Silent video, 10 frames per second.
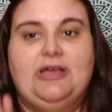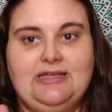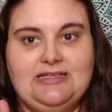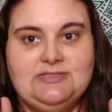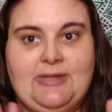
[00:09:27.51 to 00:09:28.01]

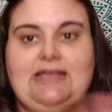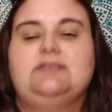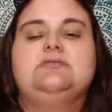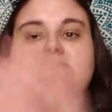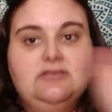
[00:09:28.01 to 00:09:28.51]
But it's
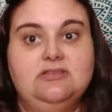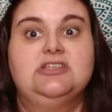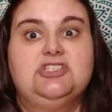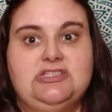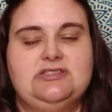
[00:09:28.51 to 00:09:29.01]
made
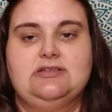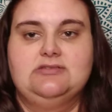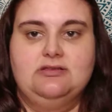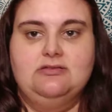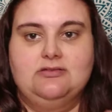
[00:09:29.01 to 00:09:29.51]

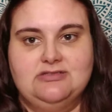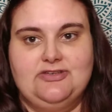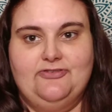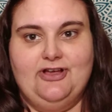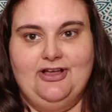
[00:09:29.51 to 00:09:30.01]
logistics a little
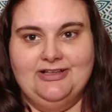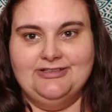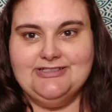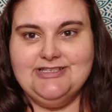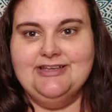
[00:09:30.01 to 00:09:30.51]

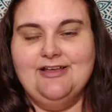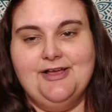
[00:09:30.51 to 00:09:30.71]
difficult.